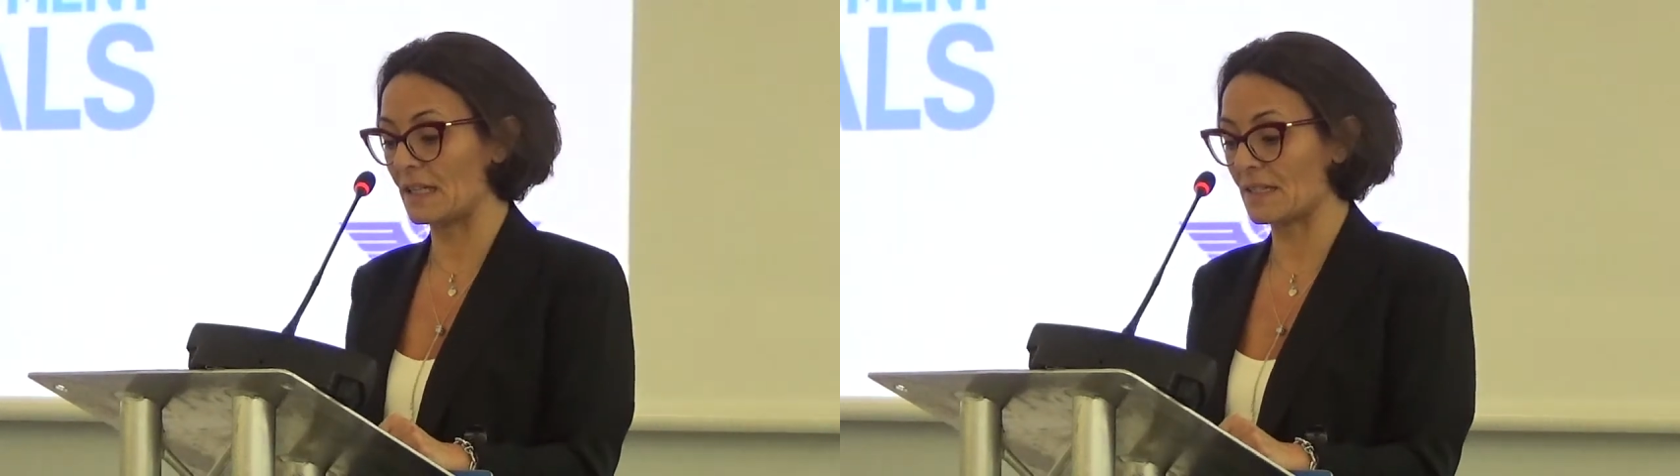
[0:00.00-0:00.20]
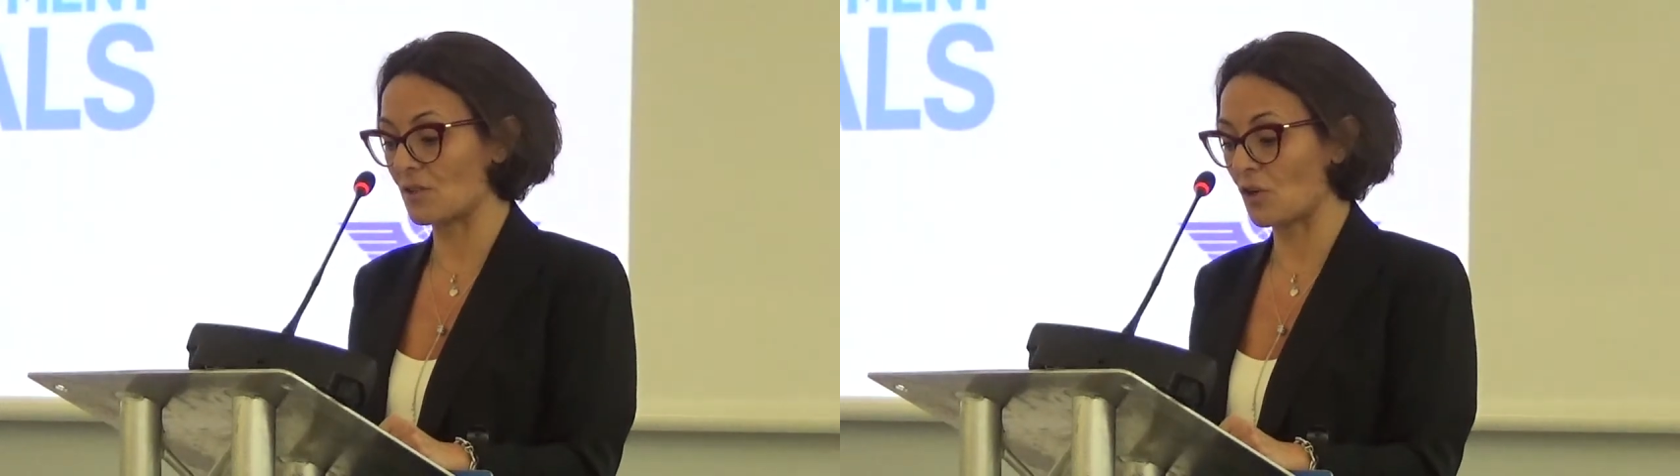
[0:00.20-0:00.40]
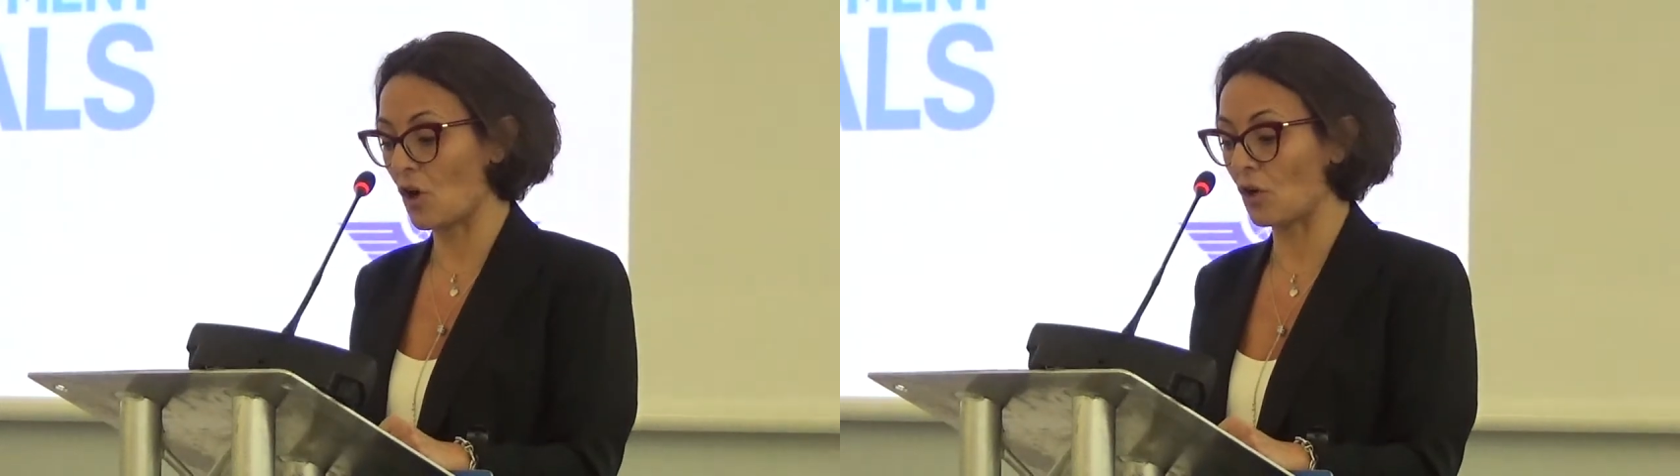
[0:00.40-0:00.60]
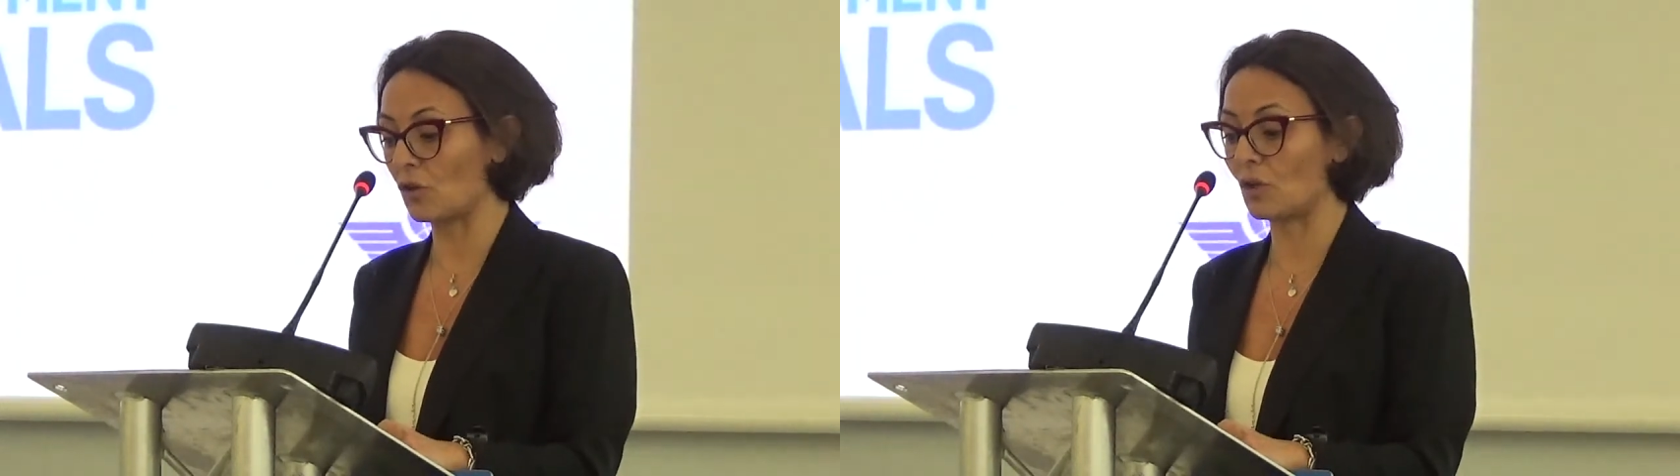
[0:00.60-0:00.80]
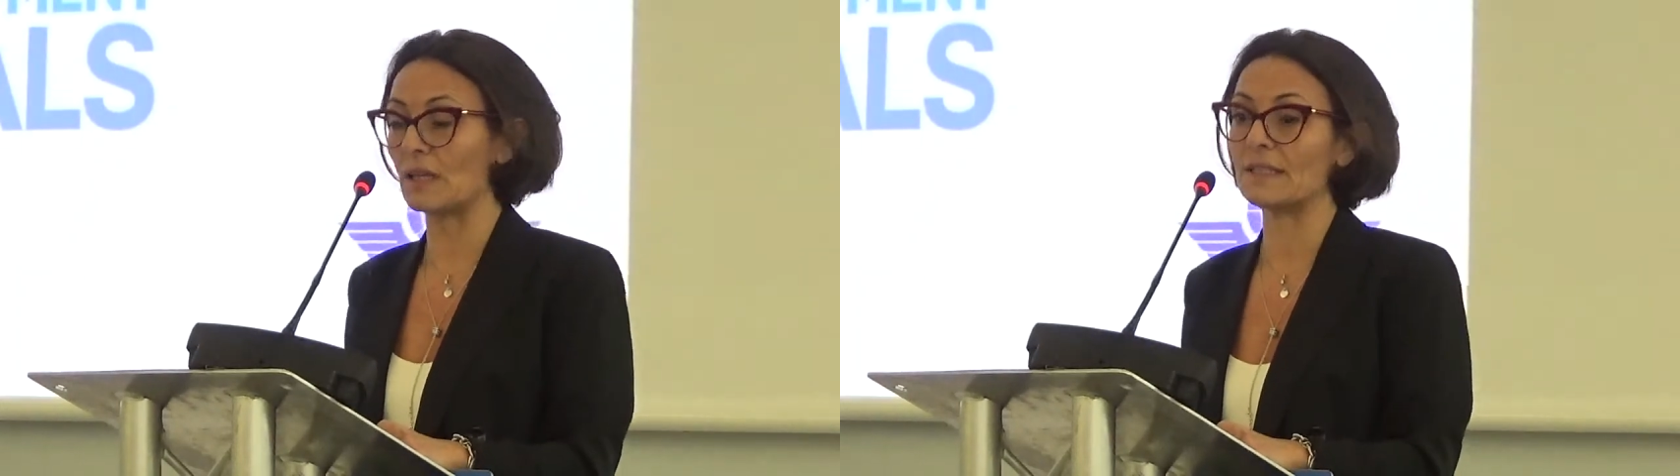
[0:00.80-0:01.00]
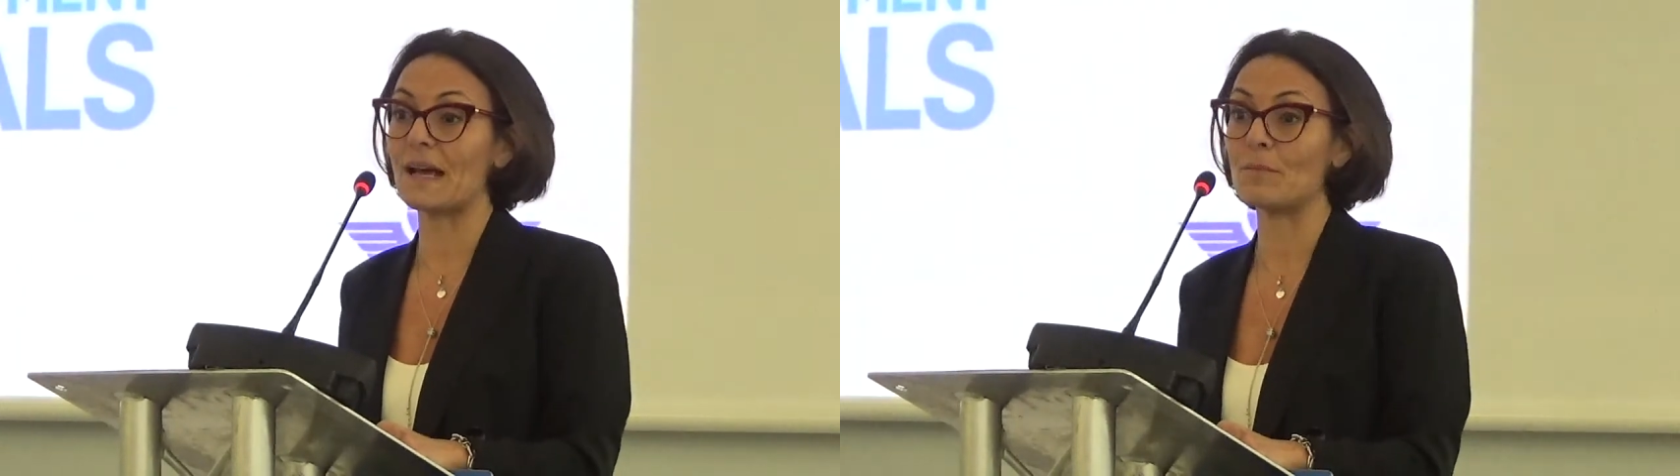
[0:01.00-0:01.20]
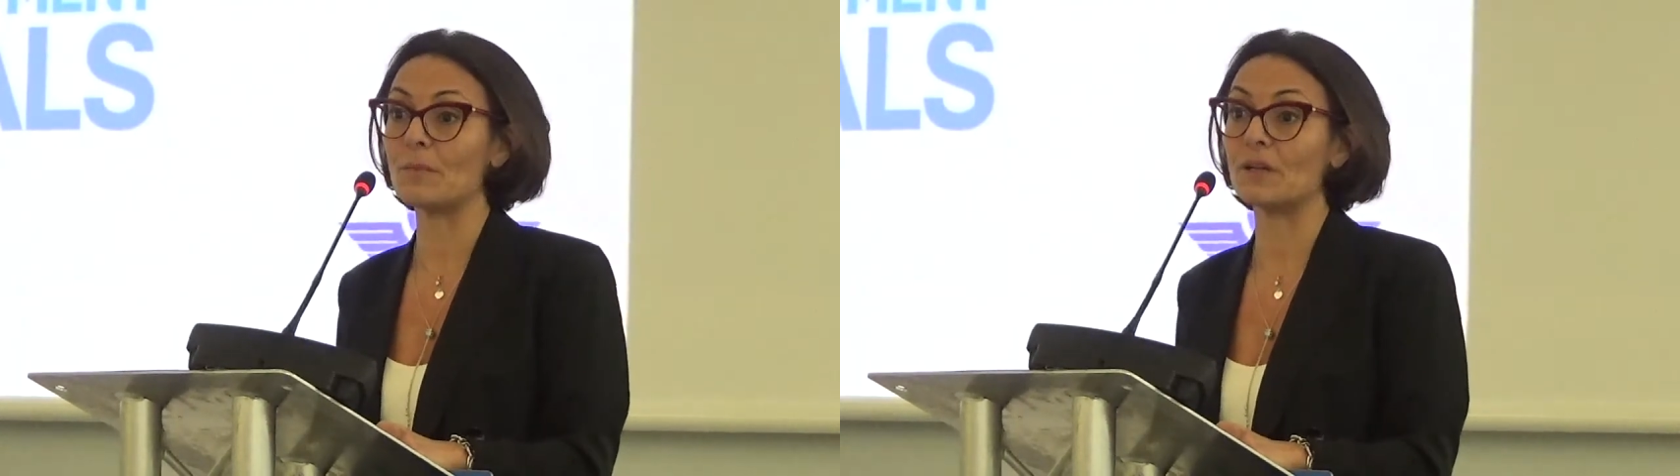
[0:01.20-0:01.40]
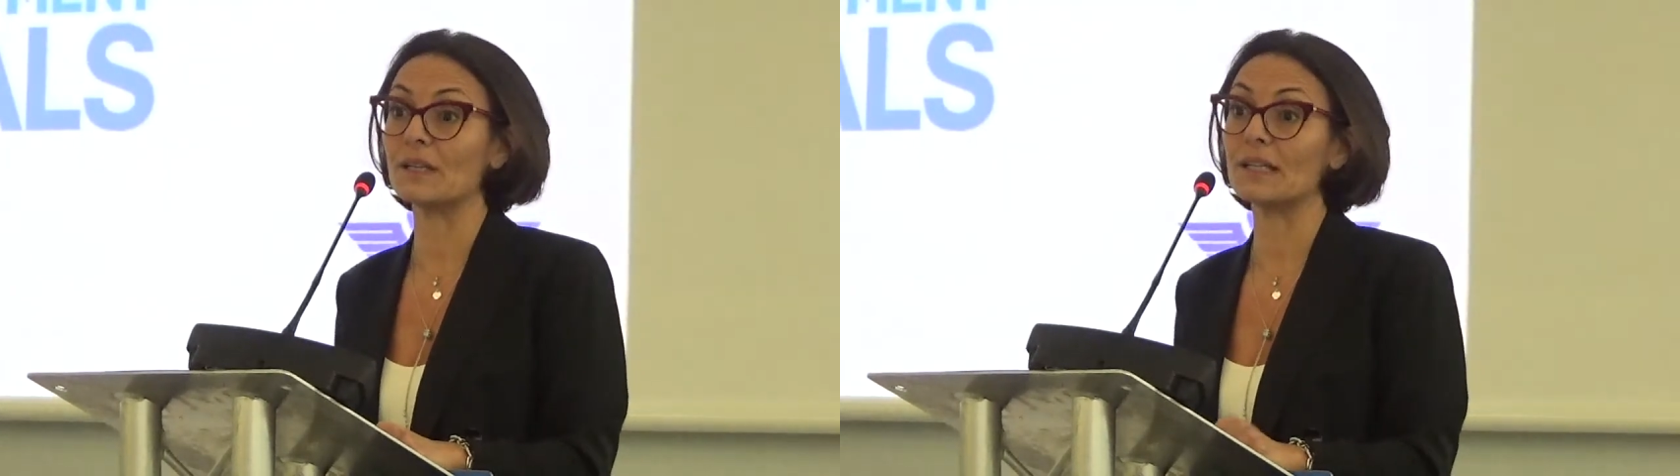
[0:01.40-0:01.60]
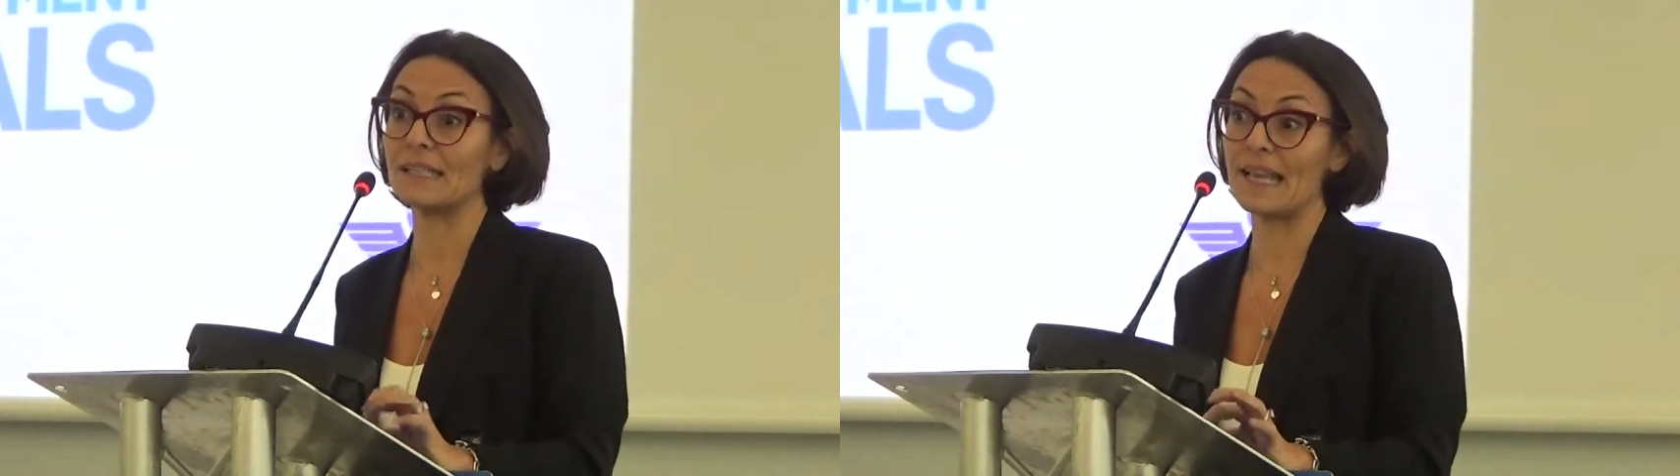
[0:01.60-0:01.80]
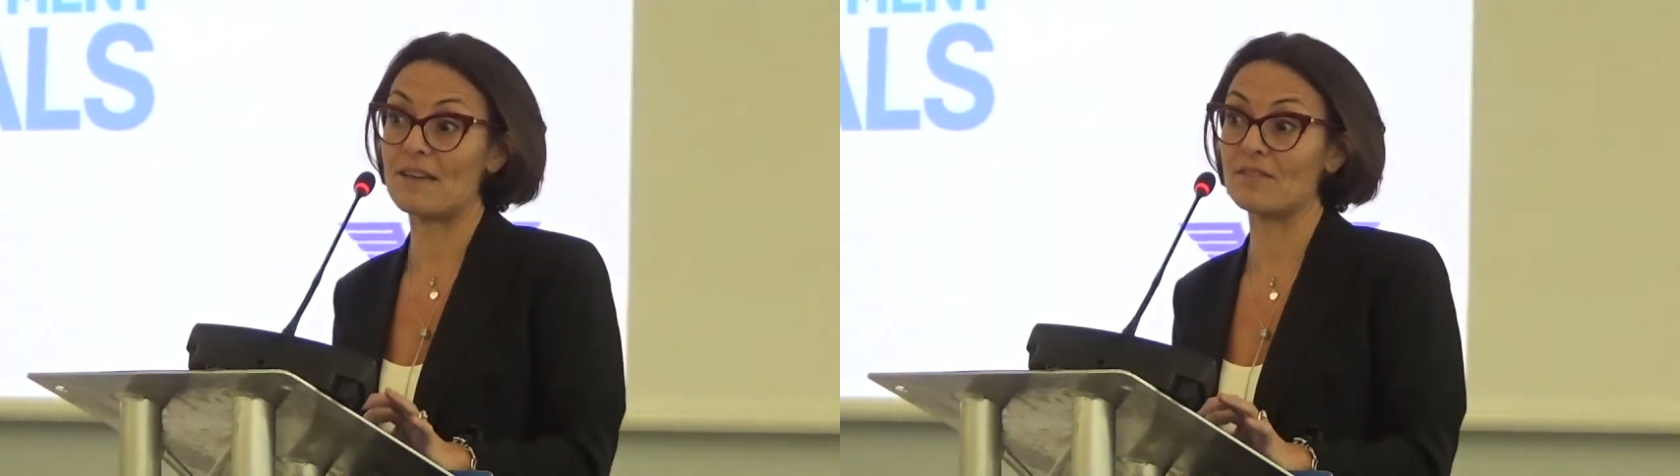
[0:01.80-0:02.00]
is the goal number
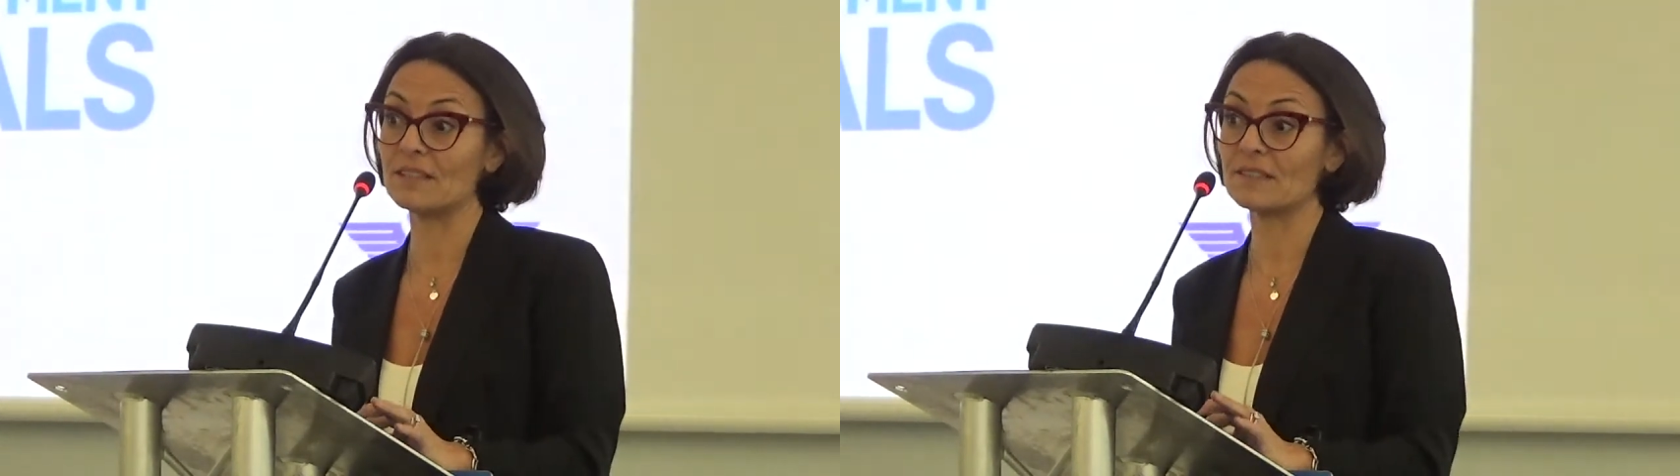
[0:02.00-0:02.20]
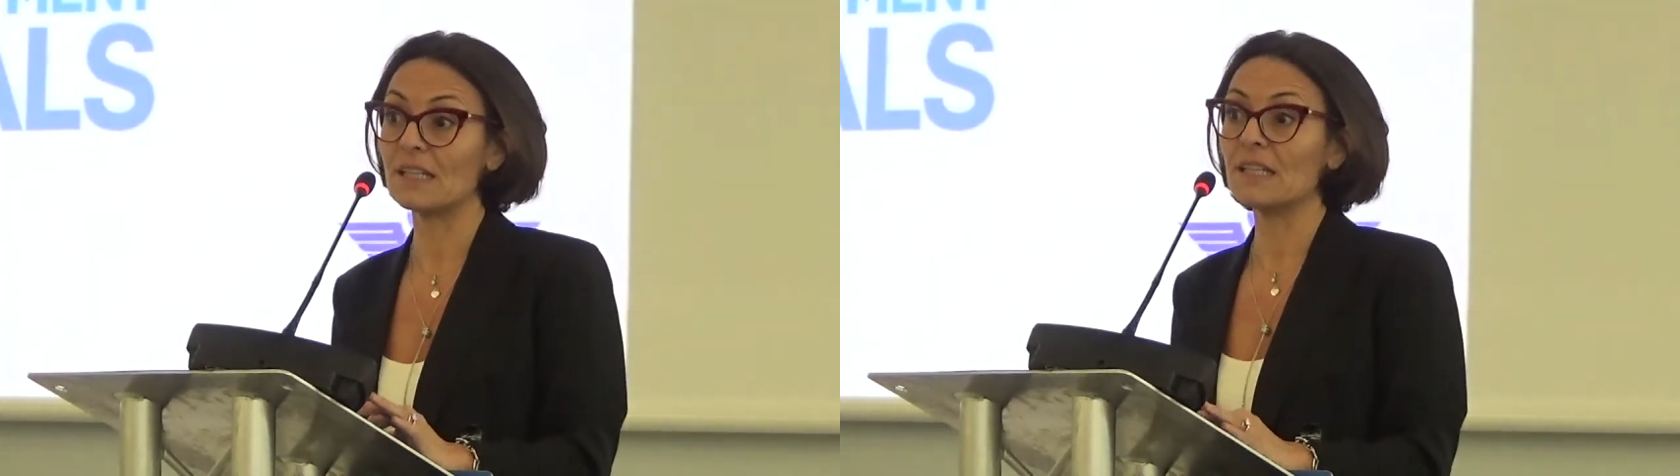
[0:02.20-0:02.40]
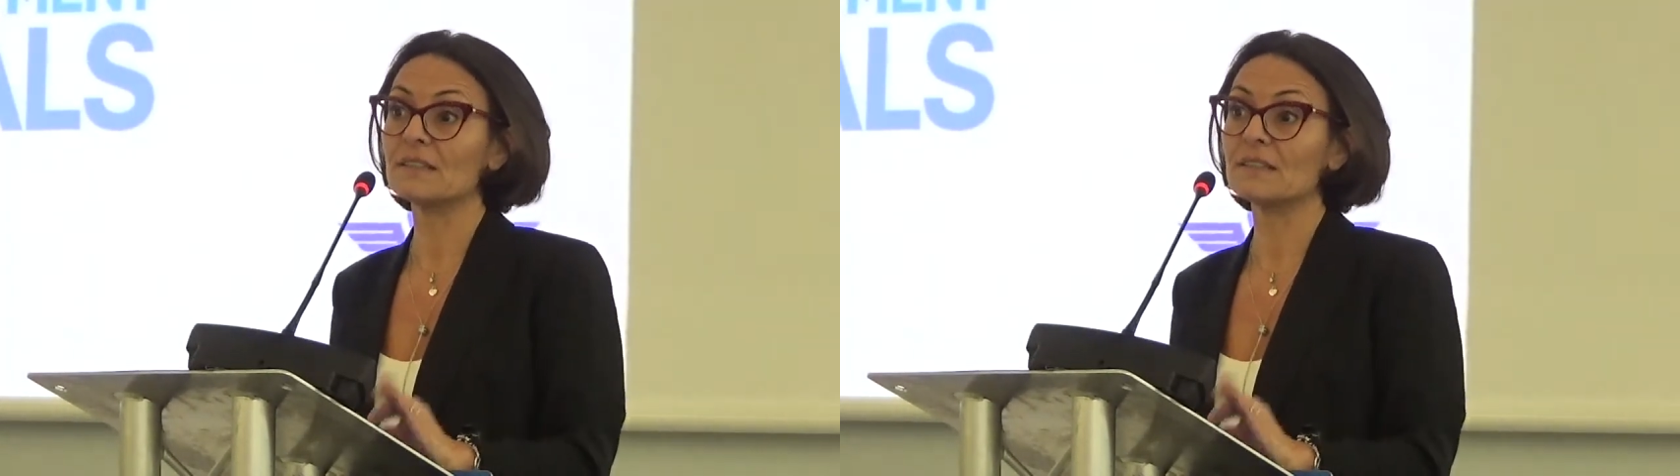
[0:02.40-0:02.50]
11,